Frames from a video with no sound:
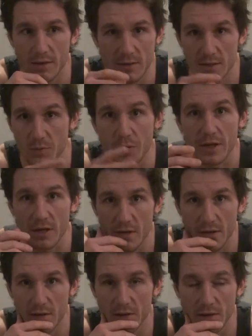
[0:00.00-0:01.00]
this week,
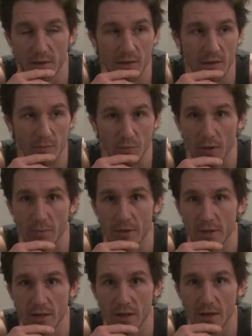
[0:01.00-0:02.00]

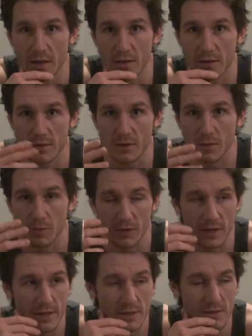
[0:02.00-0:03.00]
probably in a couple of
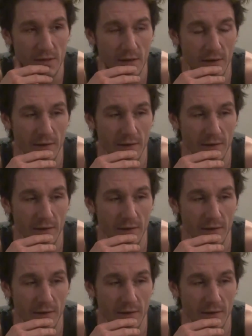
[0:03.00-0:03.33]
days.